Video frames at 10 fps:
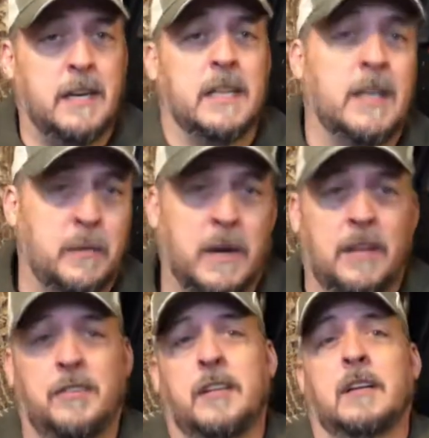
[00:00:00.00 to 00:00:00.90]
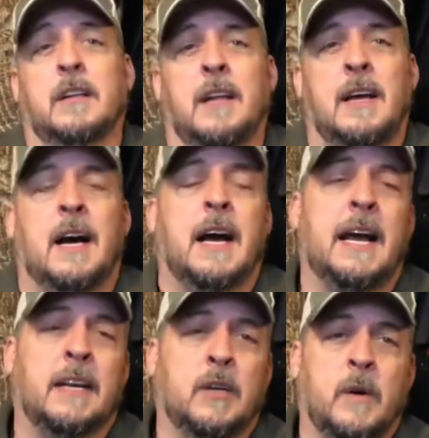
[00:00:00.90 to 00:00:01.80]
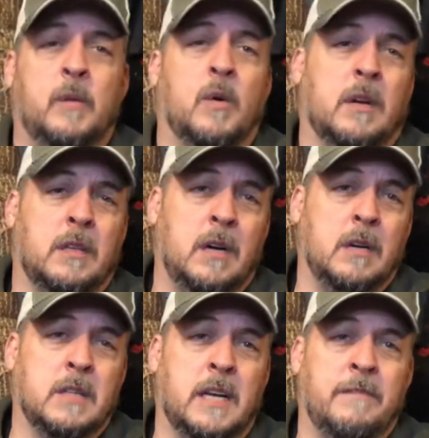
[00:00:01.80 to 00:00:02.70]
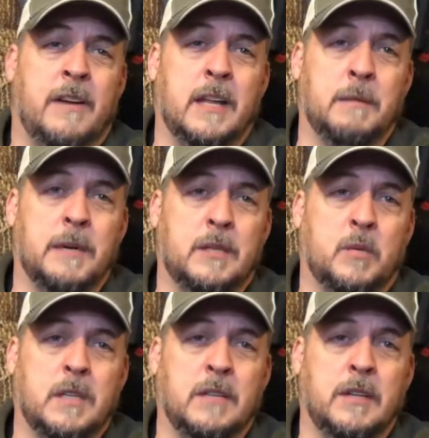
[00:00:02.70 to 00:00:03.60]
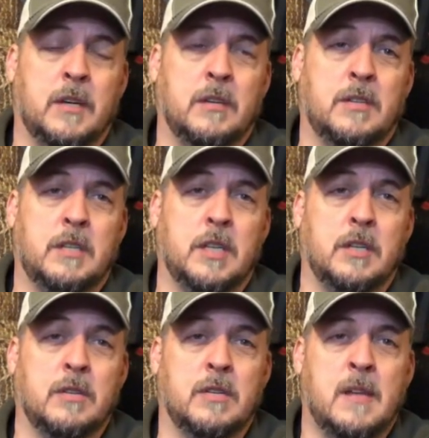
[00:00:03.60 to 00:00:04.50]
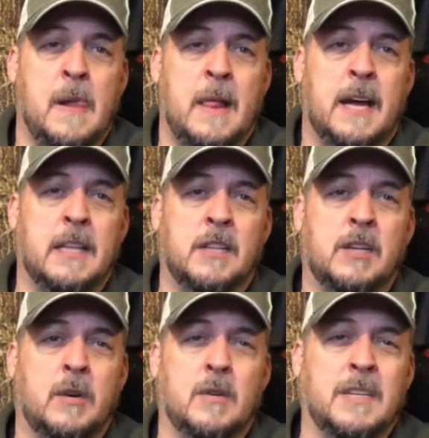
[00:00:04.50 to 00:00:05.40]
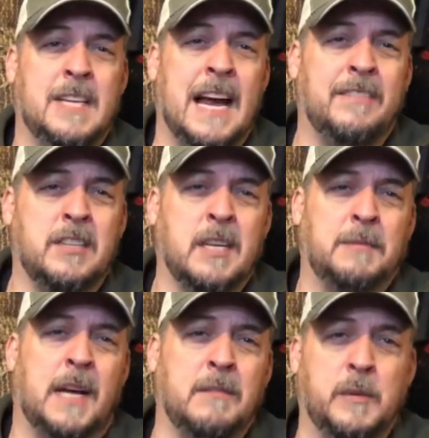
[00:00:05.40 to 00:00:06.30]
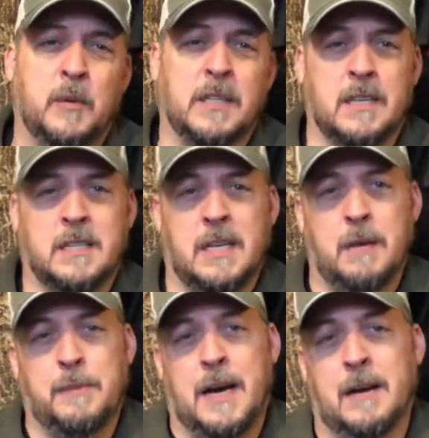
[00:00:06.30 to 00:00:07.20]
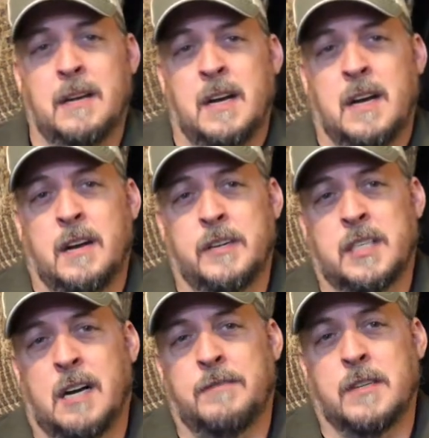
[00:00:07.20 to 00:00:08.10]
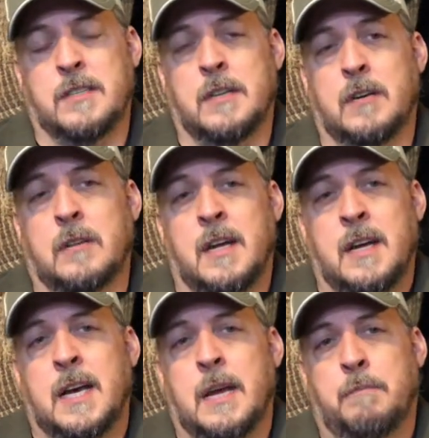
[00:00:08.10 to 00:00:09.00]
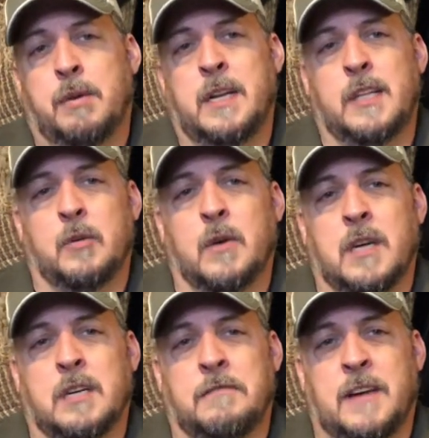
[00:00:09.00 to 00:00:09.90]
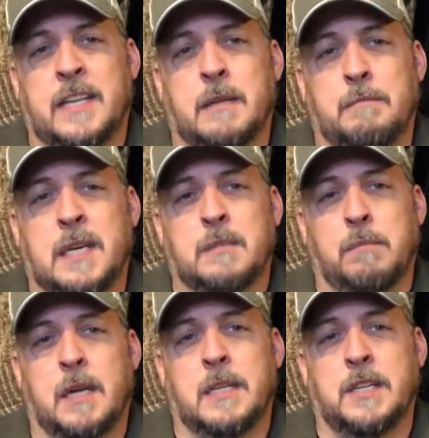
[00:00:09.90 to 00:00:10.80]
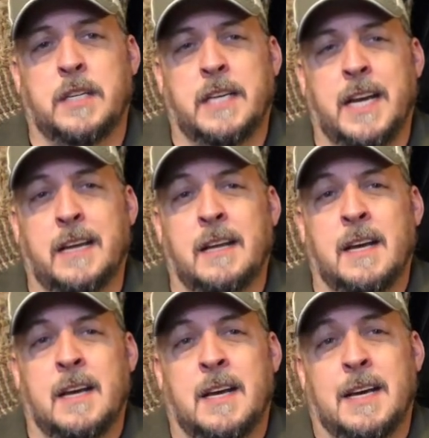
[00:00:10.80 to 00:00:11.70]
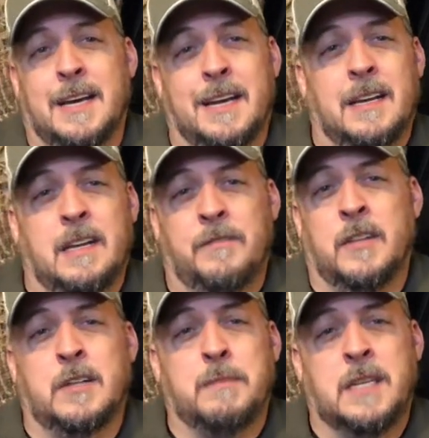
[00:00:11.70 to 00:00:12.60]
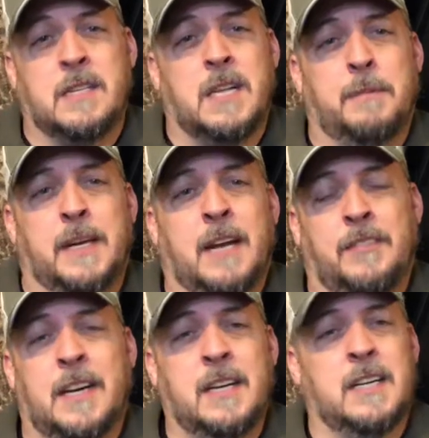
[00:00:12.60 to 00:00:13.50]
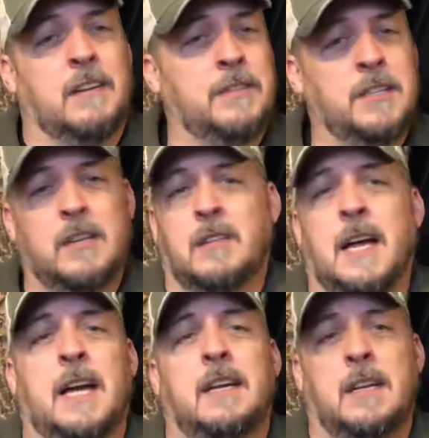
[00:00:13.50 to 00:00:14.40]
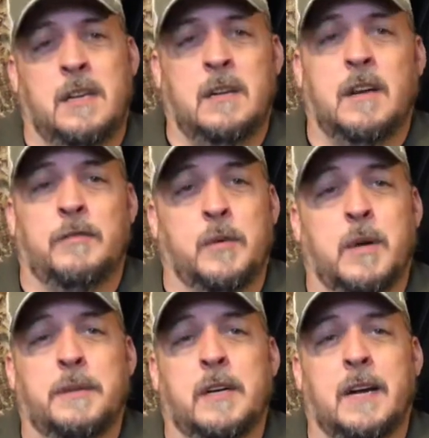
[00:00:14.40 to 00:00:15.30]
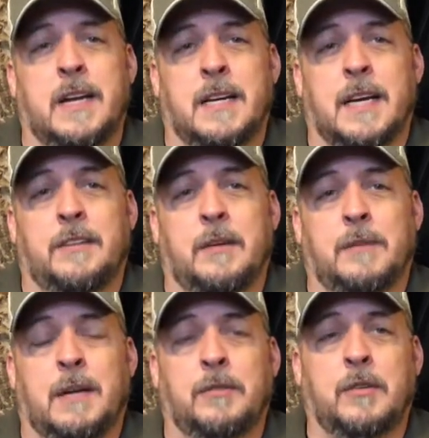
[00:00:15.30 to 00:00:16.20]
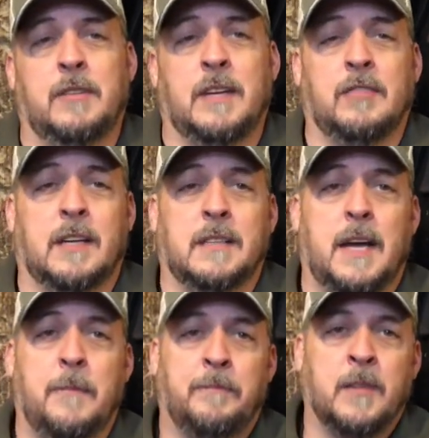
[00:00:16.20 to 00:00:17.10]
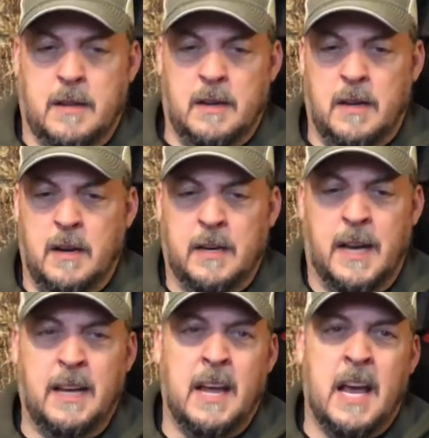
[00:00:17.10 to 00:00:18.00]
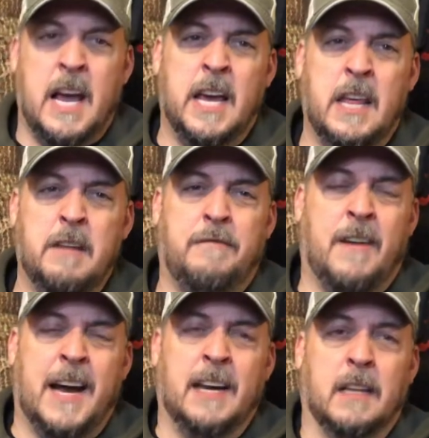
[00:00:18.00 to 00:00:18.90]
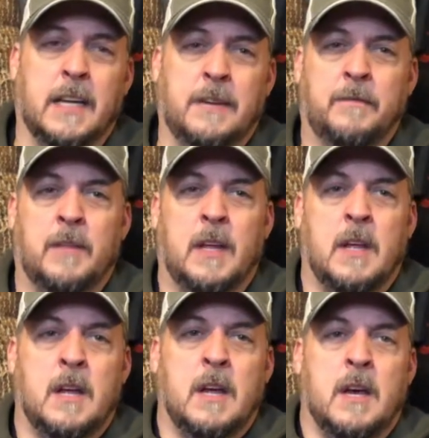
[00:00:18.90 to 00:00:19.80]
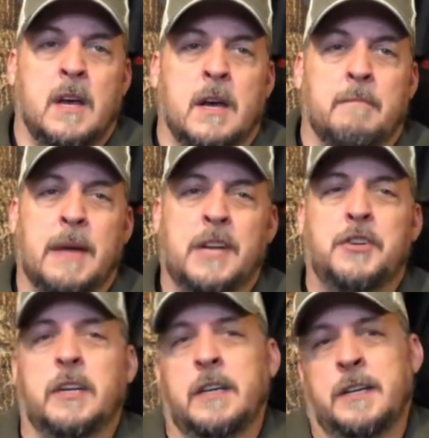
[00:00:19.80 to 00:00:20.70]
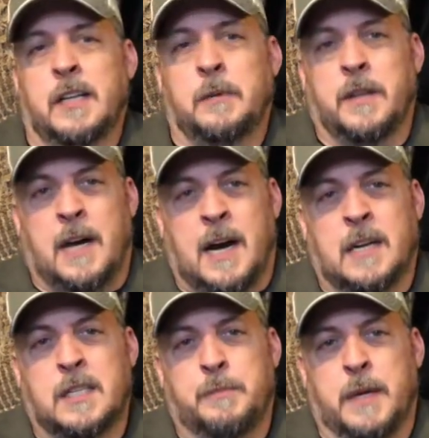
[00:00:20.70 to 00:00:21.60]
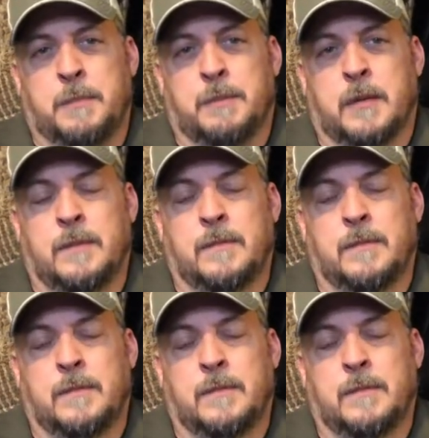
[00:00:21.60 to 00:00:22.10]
And then when I had to go and work those and find the best ones of those to use. And so you have to sometimes be willing to step out of your comfort zone and put in the work to find the best blood that you can. And if this means stepping outside of your comfort zone, hey, if you want to be great, you got to sometimes do things like that. Okay? And then finally, make sure you're dealing with honest people.